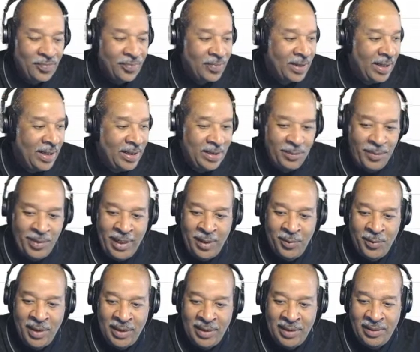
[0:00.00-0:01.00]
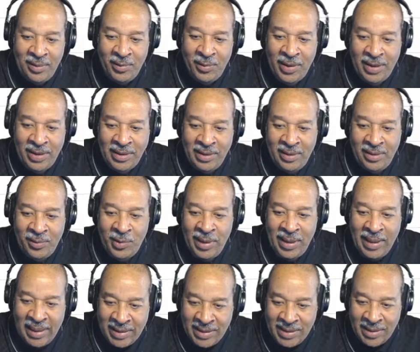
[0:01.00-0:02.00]
And the main
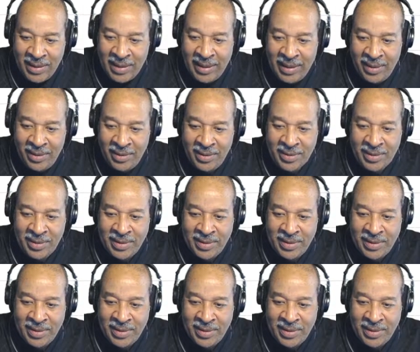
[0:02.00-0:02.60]
religion here